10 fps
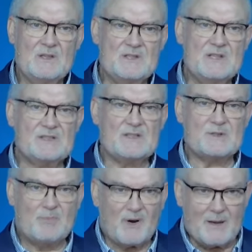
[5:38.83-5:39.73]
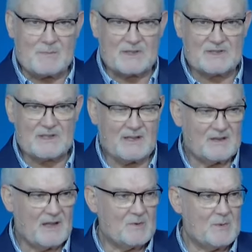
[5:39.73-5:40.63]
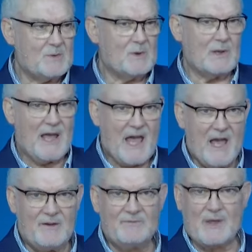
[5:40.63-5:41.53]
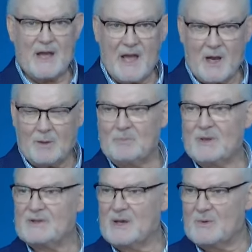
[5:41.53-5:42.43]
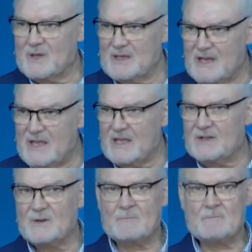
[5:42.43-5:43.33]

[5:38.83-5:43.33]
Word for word: Jesus promised that we will have the help that we need,